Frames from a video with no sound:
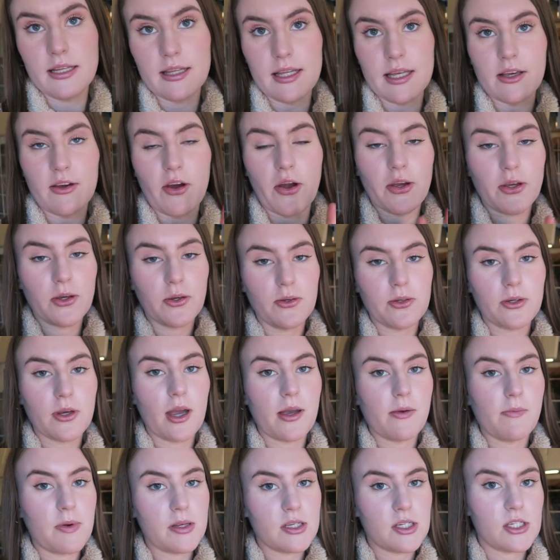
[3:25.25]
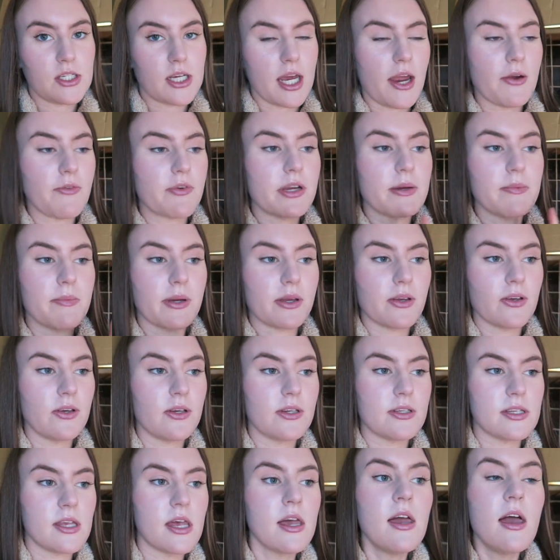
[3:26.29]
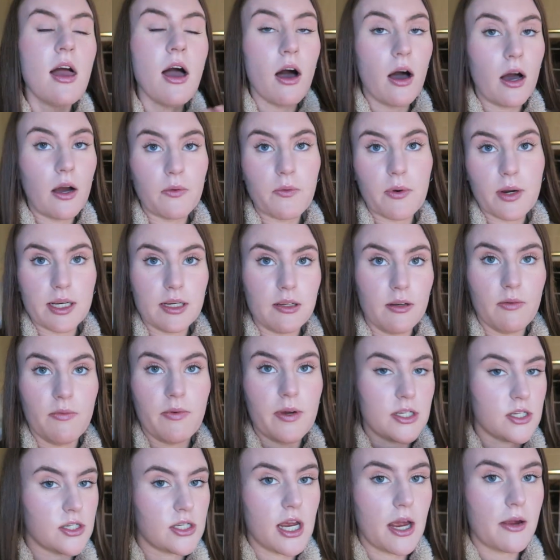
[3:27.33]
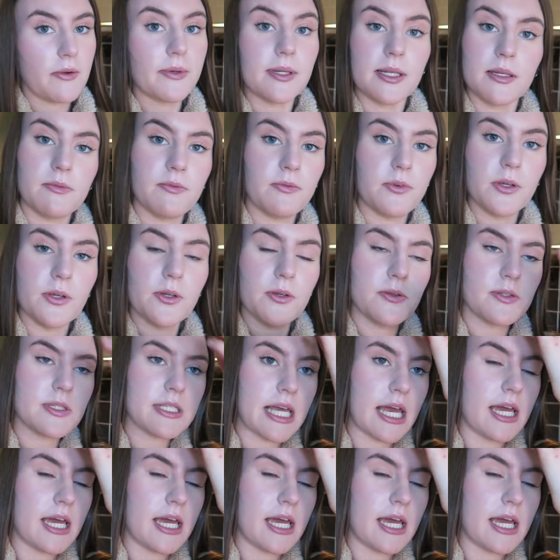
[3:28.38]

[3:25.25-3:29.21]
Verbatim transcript: think I could go vegetarian because I really love vegetarian foods,